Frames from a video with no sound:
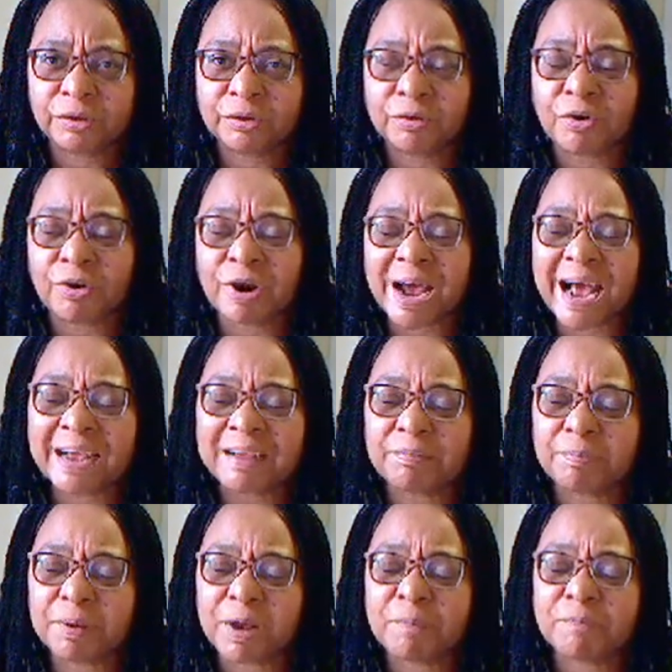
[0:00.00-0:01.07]
Our eyes
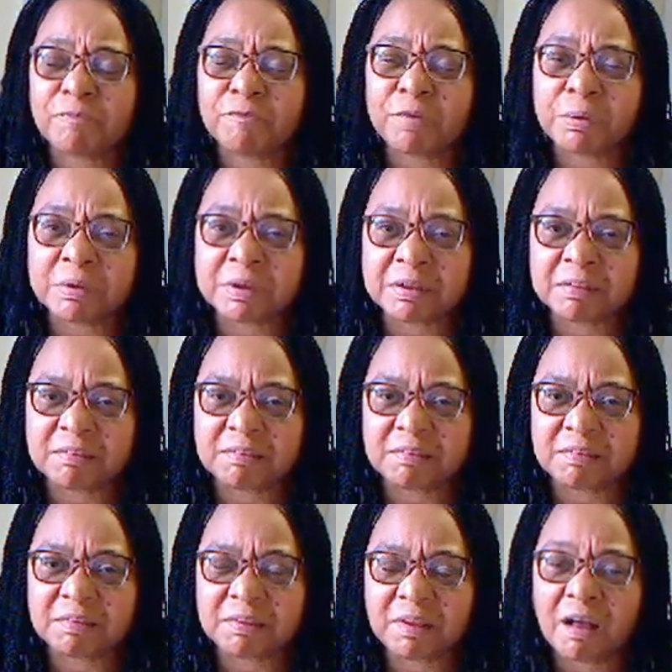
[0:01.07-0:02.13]
become
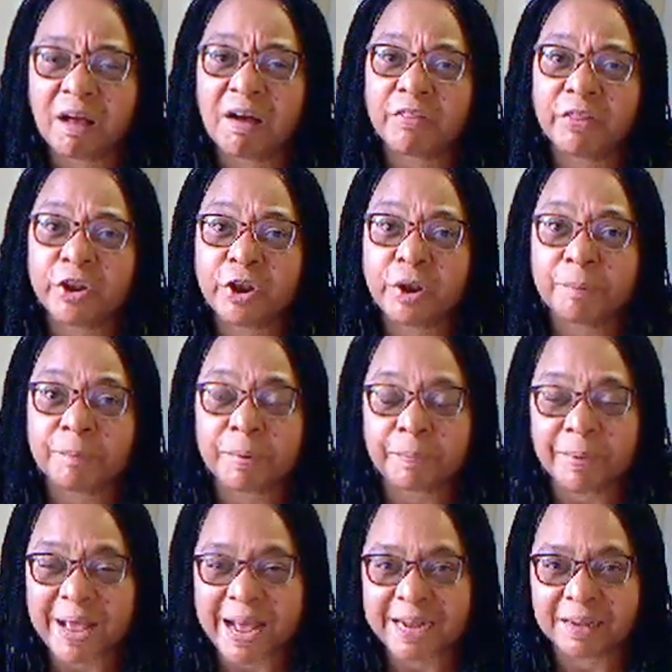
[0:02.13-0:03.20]
focused on the number
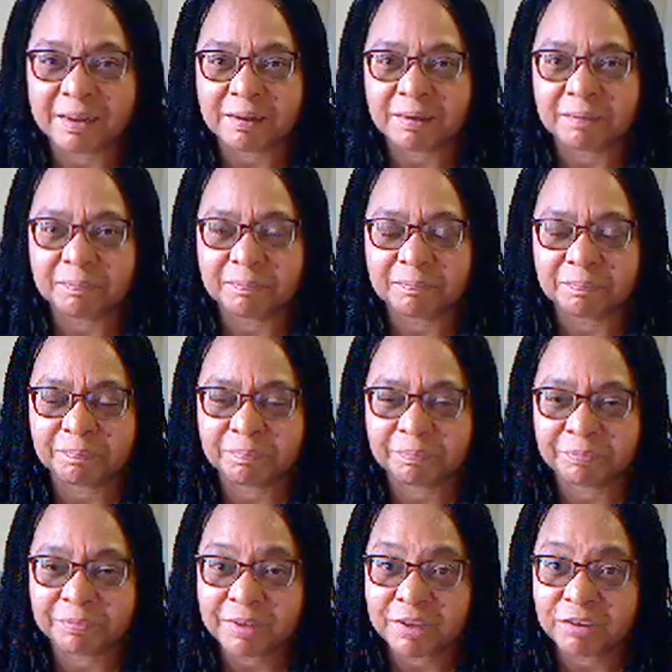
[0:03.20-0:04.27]
panel.
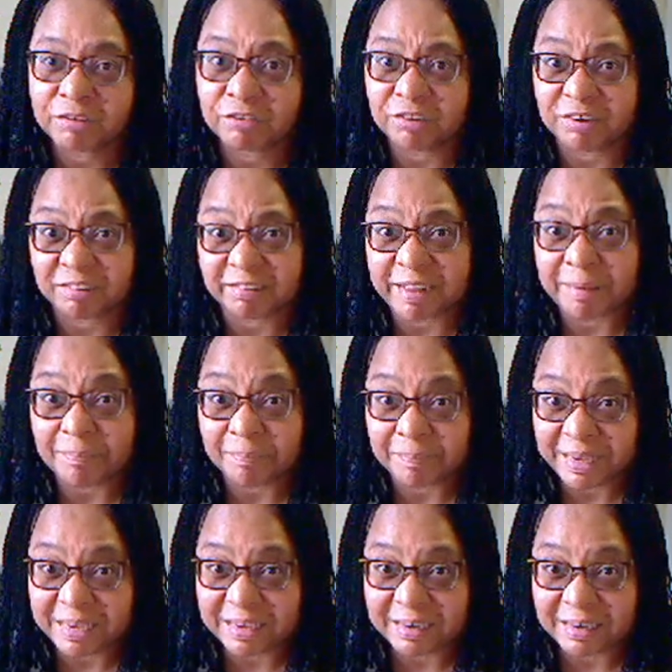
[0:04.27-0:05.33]
So does that
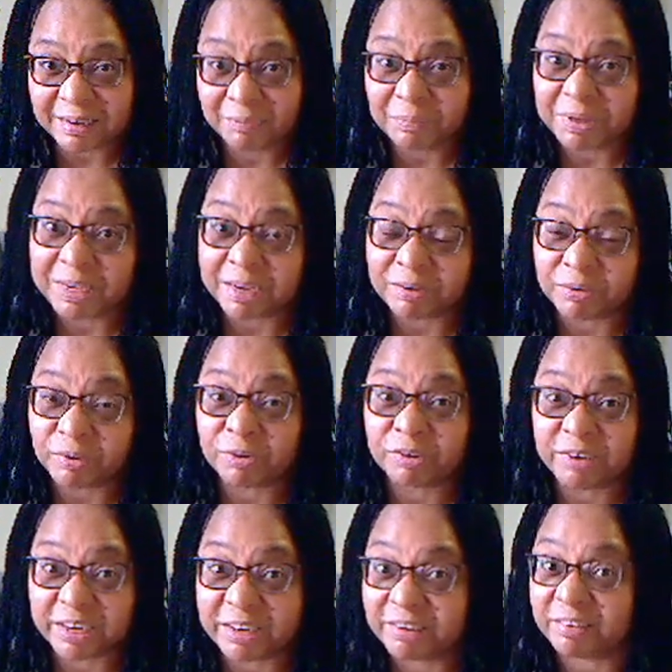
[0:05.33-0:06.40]
mean we get to our
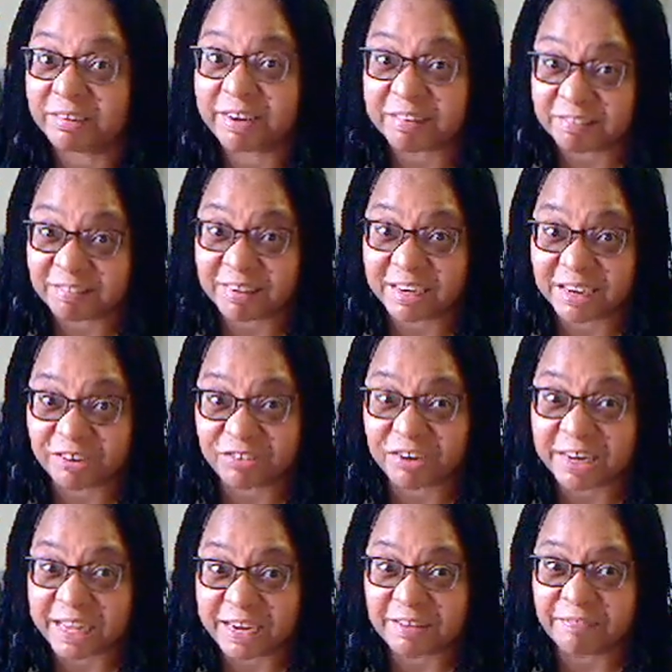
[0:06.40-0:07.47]
destination
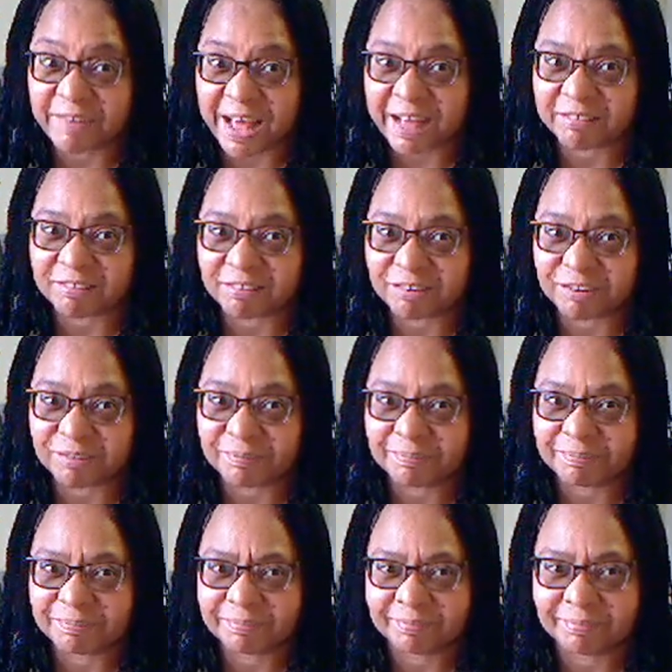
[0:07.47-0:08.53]
any faster?
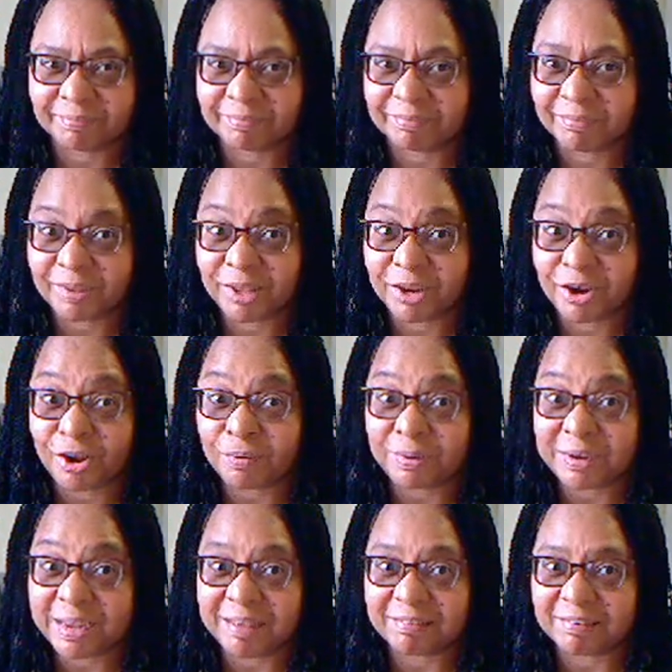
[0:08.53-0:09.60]
No, it
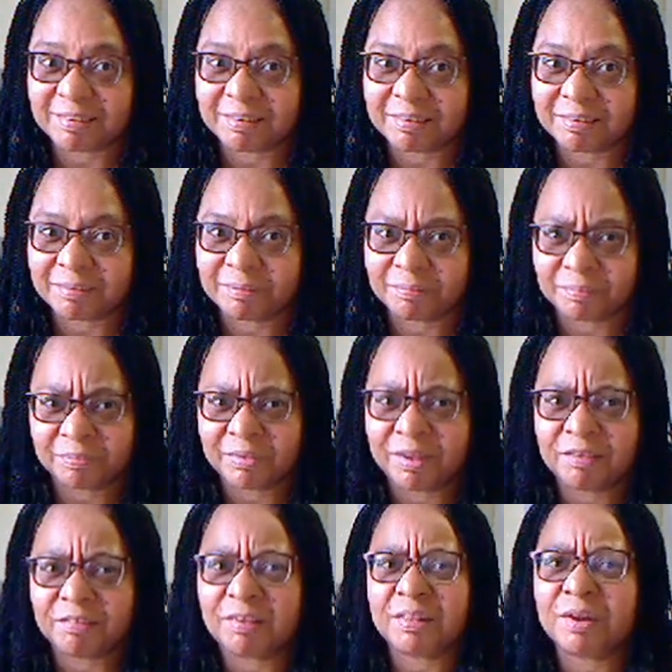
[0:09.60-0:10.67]
doesn't.
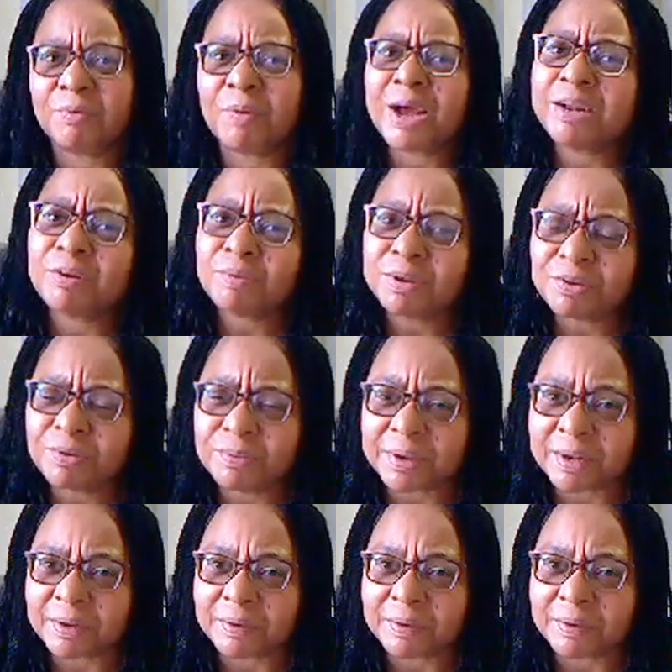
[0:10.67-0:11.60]
So then why do we do it?